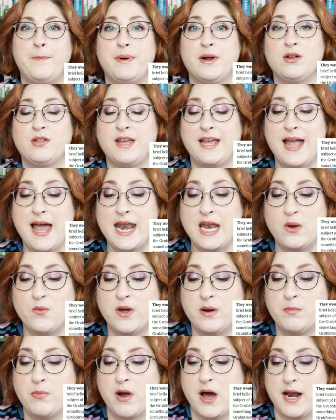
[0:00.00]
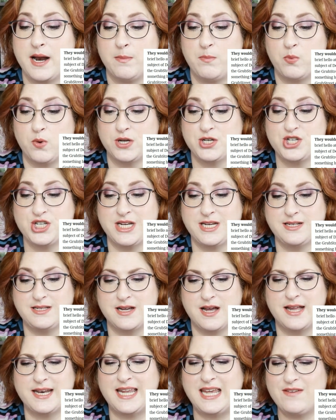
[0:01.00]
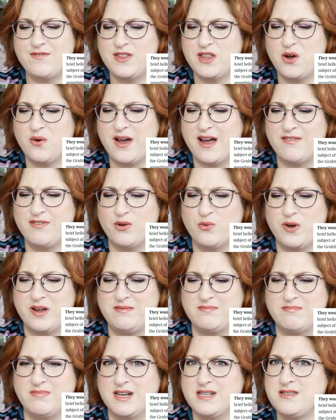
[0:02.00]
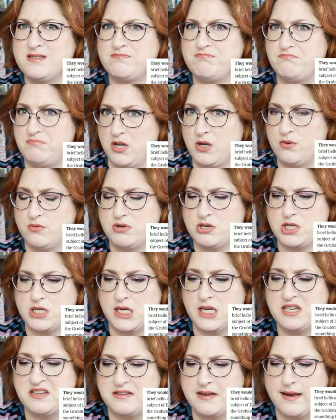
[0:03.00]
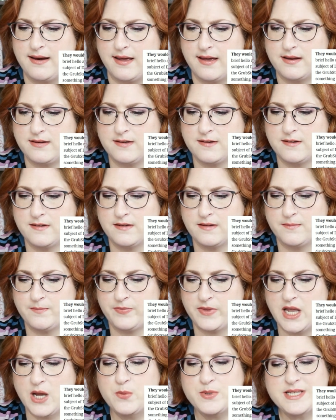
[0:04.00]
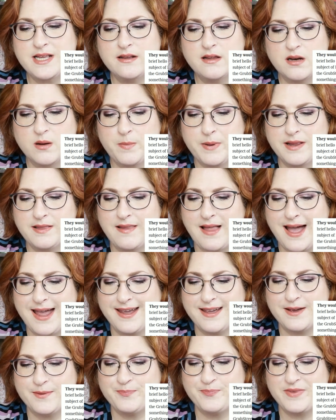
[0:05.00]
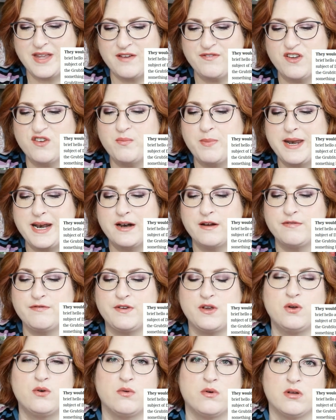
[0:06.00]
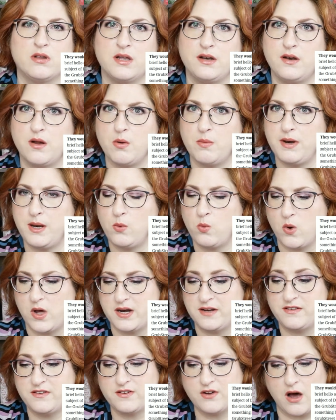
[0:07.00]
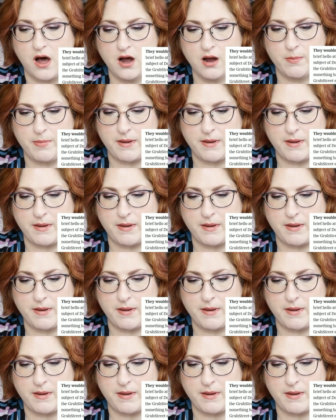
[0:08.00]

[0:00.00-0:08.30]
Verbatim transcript: Barely anyone brought up what she'd done, even though everyone must known she'd done it. It was a little bit like if you've been at a funeral and nobody wanted to talk